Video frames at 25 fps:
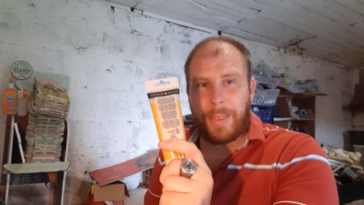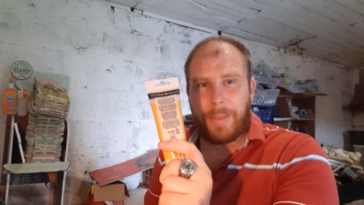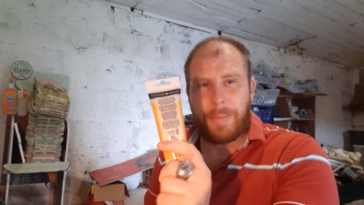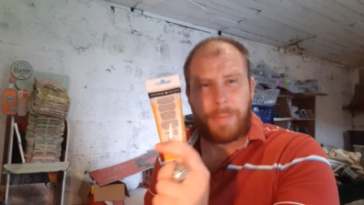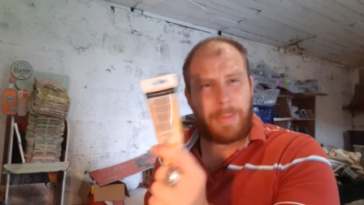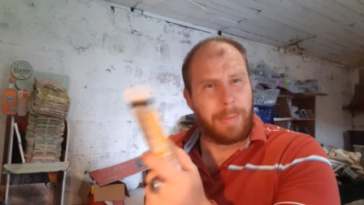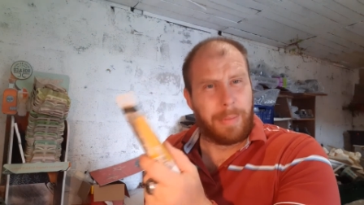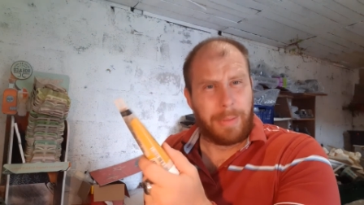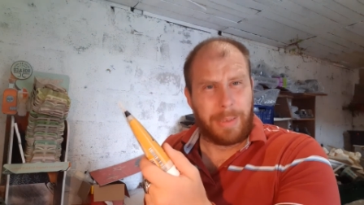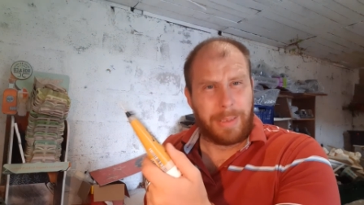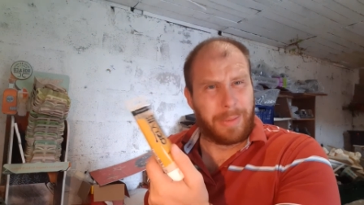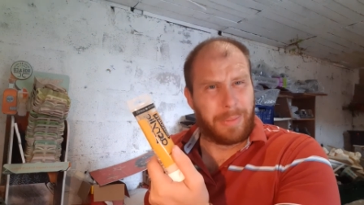
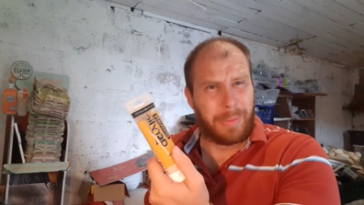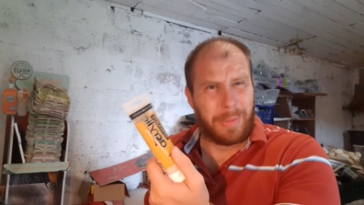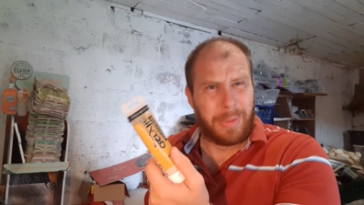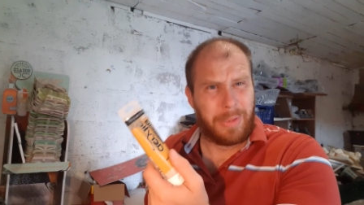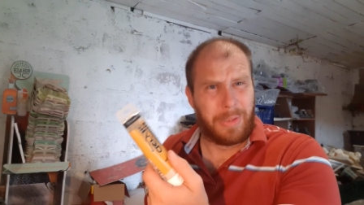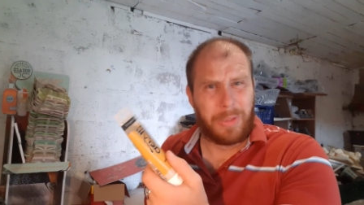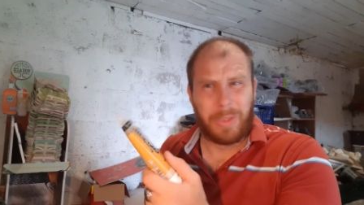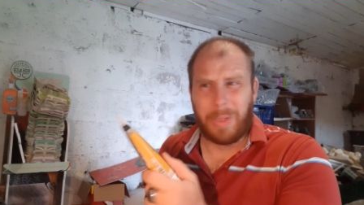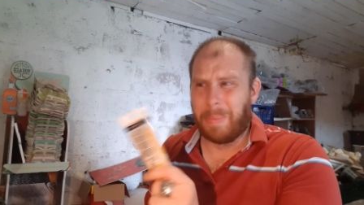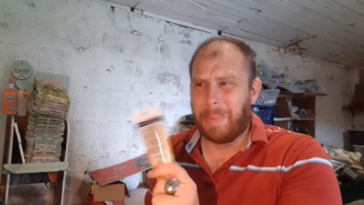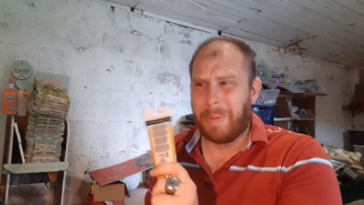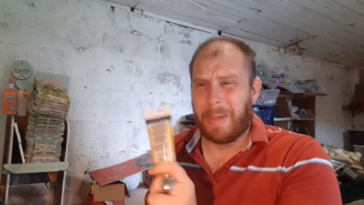probably because I was in the
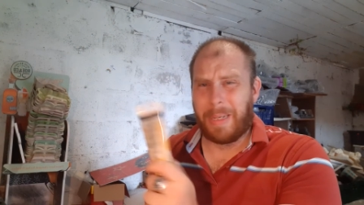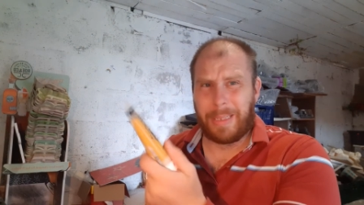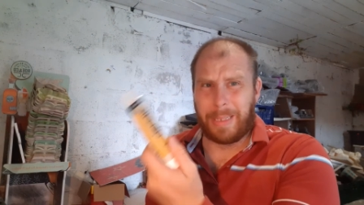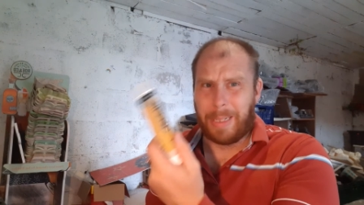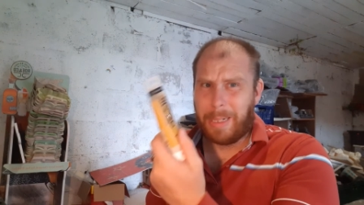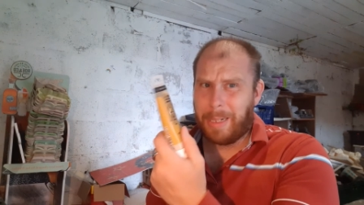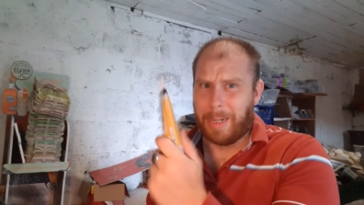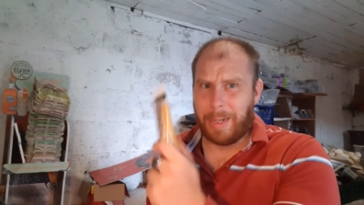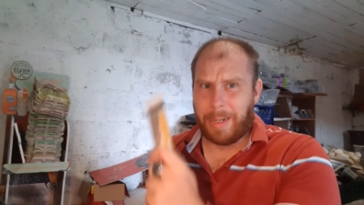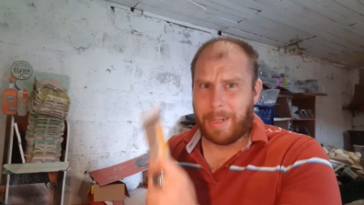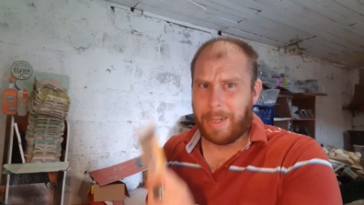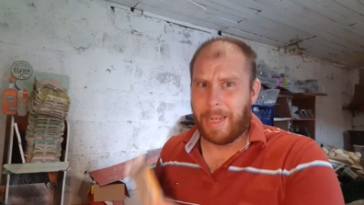shop and that's the
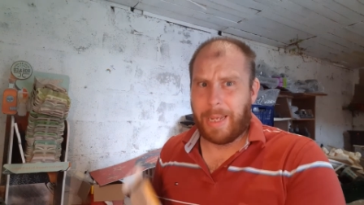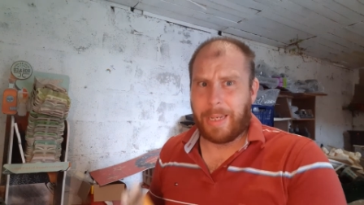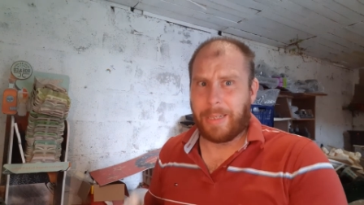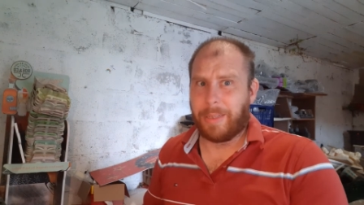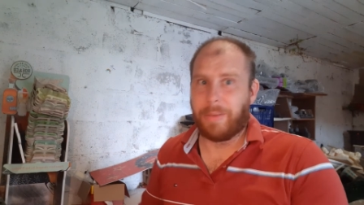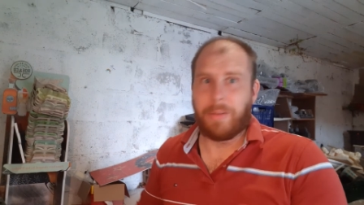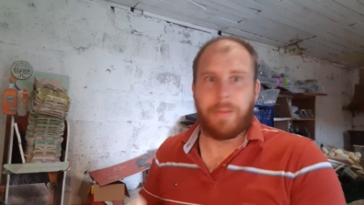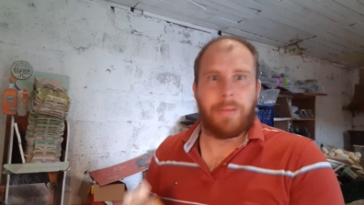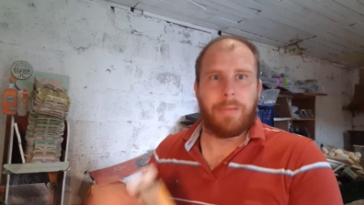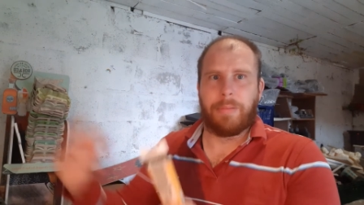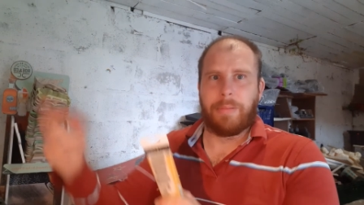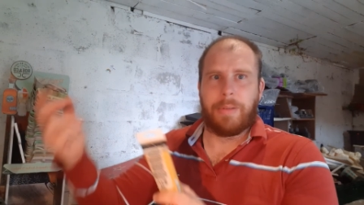only colour I had. I
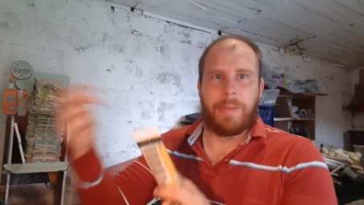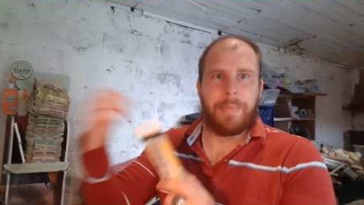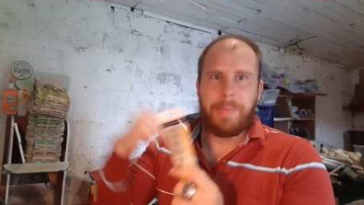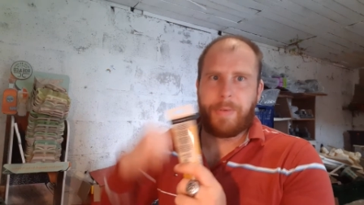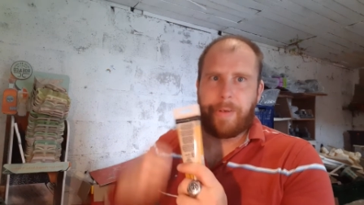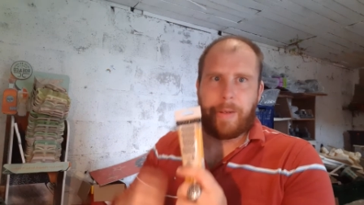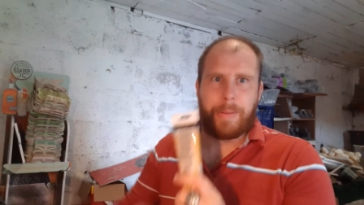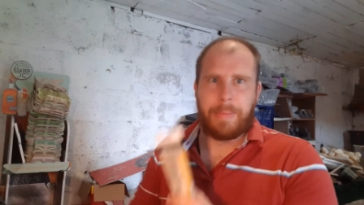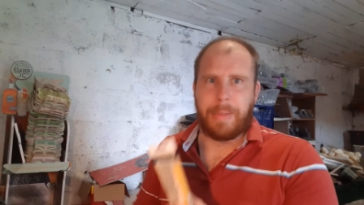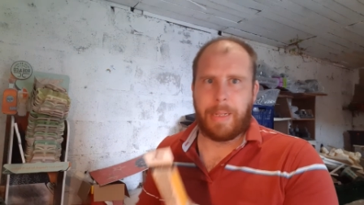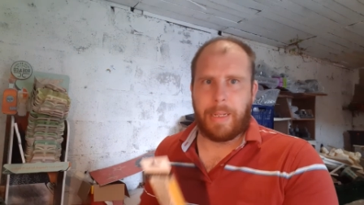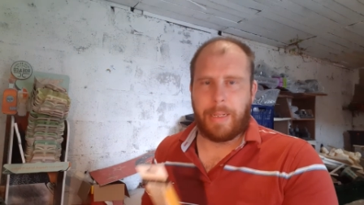thought, oh, let me
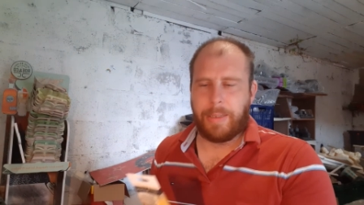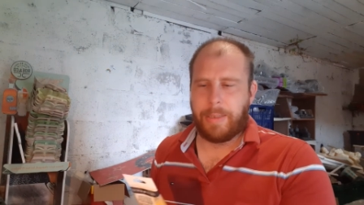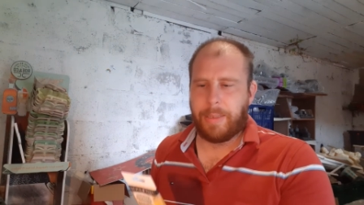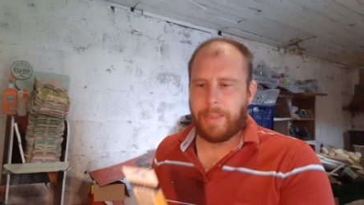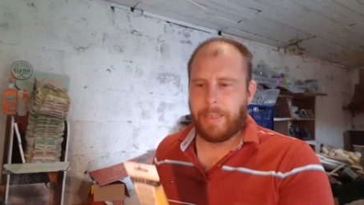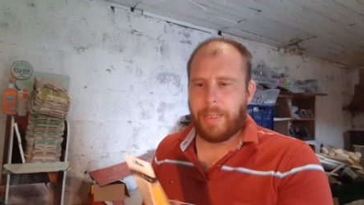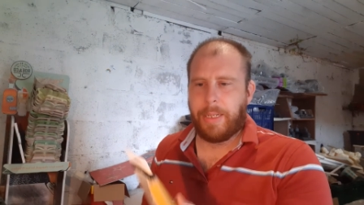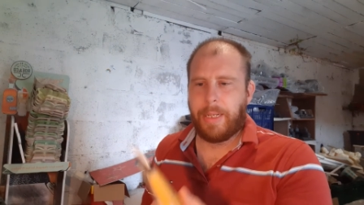grab that.